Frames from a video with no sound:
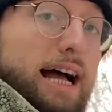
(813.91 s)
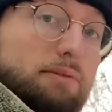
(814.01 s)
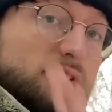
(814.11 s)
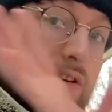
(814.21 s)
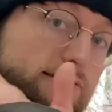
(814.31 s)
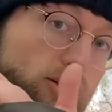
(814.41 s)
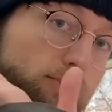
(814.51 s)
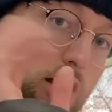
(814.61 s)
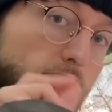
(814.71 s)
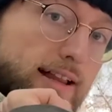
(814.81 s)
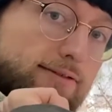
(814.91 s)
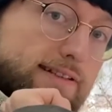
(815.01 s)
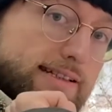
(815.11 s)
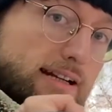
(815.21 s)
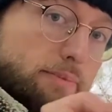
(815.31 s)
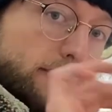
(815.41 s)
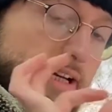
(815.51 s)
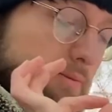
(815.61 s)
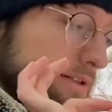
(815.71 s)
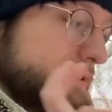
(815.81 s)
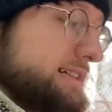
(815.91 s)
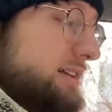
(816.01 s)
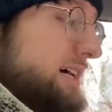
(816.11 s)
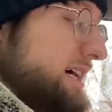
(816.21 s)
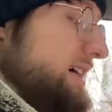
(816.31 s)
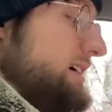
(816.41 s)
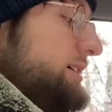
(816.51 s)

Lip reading: I'm going to assume y'all have set up the AWS CLI.